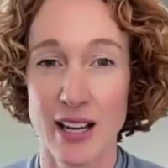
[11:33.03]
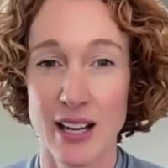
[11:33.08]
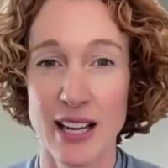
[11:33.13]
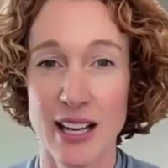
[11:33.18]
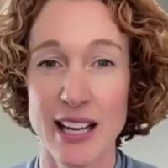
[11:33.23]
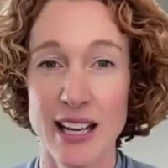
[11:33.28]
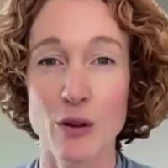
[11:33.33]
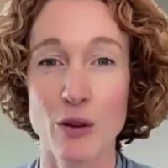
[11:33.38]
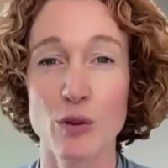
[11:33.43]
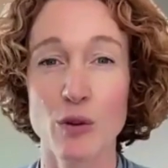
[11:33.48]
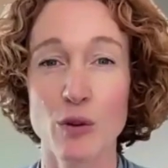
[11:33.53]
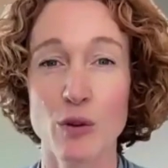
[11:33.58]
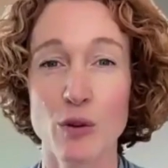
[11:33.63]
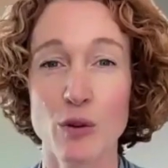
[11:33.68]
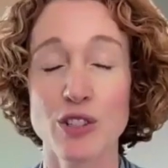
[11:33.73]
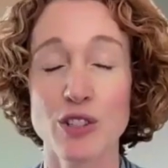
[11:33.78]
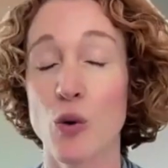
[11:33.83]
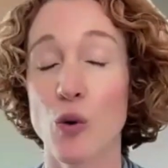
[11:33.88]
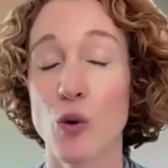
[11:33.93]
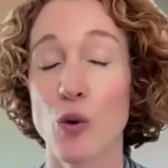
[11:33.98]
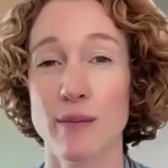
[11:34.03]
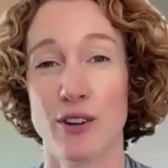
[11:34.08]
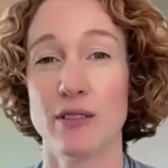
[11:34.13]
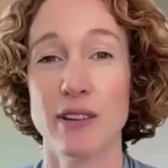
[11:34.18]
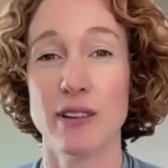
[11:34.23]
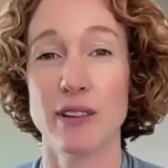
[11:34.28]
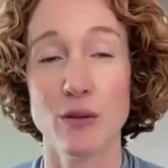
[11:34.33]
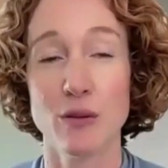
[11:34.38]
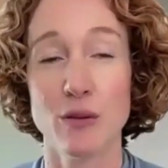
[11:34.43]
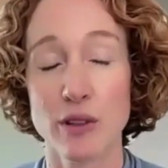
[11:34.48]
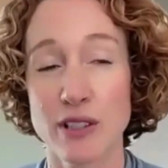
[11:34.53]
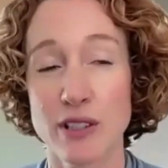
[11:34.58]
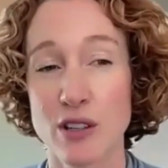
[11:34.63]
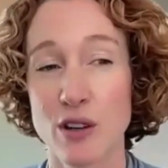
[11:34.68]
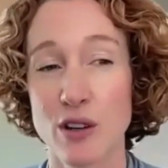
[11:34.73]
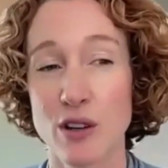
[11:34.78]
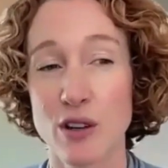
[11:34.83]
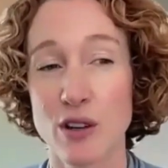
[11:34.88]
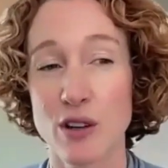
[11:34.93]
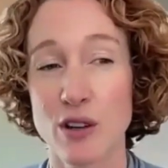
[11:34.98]
It was horrible. It was
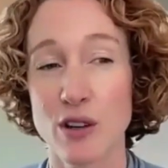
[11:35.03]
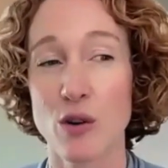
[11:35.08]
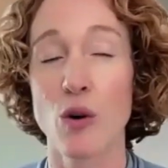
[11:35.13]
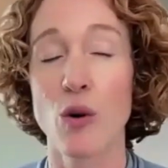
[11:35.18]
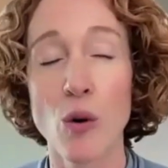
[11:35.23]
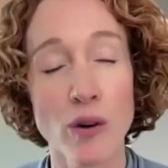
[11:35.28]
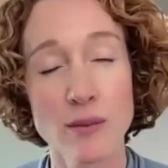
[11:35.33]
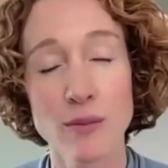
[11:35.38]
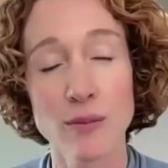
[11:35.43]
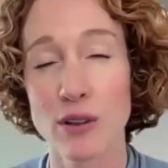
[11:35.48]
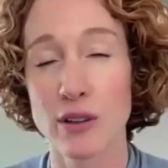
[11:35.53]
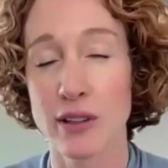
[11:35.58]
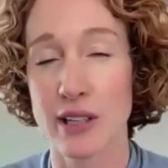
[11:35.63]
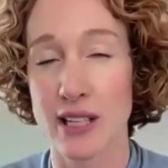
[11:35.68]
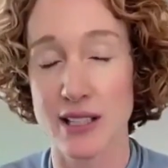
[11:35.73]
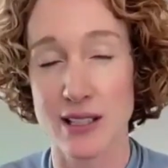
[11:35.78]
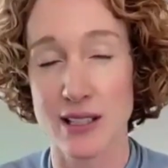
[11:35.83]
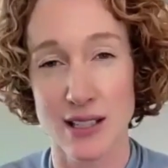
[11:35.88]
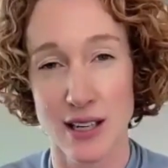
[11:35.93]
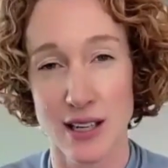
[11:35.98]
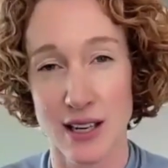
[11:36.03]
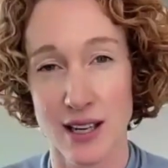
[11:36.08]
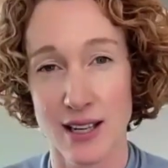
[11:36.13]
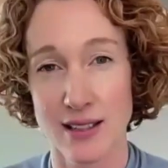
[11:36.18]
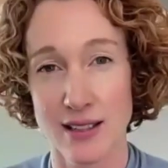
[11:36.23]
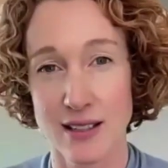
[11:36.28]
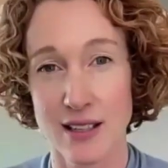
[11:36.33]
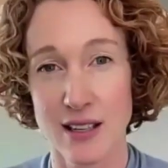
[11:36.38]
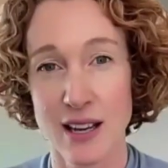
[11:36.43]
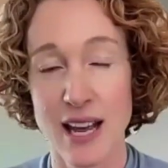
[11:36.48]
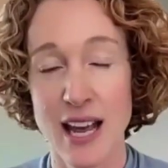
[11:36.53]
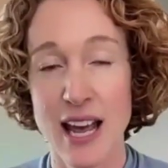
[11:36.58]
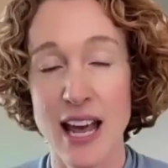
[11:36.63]
a horrible incident.